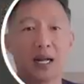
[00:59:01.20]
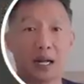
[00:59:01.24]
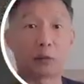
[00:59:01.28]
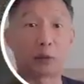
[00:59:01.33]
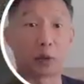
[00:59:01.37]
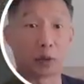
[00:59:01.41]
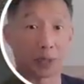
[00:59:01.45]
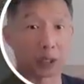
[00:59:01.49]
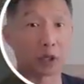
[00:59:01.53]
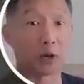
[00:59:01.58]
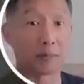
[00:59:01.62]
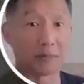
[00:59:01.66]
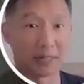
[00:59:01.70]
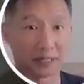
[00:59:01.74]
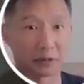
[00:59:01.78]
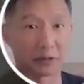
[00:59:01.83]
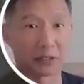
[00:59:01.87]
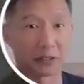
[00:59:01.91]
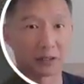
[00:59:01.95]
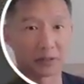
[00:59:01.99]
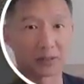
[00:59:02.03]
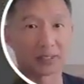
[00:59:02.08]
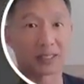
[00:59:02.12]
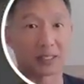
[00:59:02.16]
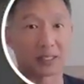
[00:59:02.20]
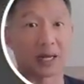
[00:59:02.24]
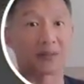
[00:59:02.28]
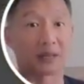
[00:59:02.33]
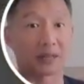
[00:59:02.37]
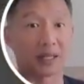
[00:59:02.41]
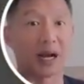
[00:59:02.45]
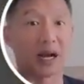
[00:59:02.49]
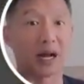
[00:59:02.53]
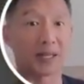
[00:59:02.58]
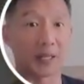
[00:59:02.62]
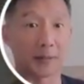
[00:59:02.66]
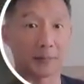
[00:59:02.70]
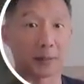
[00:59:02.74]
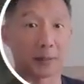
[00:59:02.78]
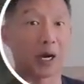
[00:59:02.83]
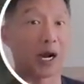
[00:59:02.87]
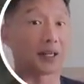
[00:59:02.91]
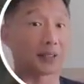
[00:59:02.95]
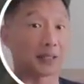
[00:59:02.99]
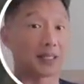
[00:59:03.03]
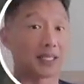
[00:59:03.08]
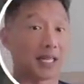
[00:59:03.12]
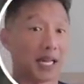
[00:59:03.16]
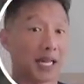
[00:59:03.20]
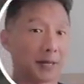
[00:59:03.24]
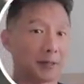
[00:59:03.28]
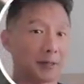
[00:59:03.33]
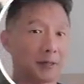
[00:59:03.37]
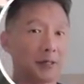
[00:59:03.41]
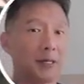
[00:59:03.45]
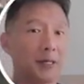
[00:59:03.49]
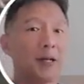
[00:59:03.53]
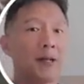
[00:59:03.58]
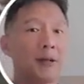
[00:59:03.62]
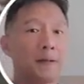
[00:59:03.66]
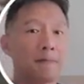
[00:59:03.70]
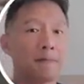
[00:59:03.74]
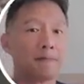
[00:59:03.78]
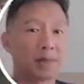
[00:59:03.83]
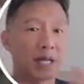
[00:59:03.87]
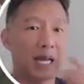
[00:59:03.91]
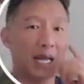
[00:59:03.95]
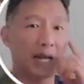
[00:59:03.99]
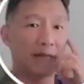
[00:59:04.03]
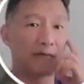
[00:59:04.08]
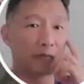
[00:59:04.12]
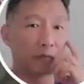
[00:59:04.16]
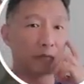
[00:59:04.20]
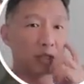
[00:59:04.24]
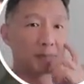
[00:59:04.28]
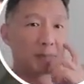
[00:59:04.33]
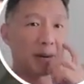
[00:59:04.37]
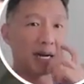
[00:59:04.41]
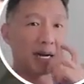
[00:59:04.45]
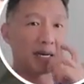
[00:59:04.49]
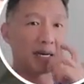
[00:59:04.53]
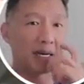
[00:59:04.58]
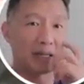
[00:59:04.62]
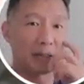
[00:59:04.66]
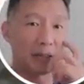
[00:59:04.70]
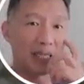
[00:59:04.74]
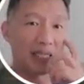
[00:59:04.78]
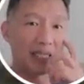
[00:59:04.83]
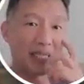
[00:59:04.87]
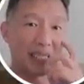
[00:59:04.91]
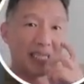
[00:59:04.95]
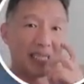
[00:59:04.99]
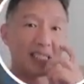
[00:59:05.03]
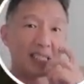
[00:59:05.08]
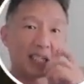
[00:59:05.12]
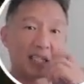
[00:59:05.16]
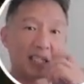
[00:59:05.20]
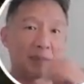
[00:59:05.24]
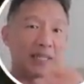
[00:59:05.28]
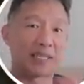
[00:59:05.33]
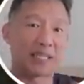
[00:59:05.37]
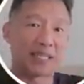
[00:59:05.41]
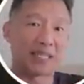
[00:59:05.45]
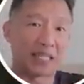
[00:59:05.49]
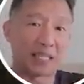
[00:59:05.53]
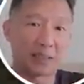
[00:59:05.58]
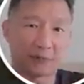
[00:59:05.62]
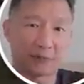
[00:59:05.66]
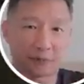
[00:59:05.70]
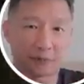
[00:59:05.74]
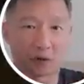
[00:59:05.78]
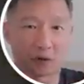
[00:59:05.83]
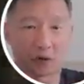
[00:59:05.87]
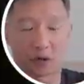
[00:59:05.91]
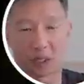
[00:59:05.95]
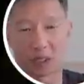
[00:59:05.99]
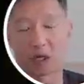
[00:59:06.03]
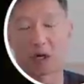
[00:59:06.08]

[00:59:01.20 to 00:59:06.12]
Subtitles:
critical minerals on the periodic table. And fluorspar is going to be needed for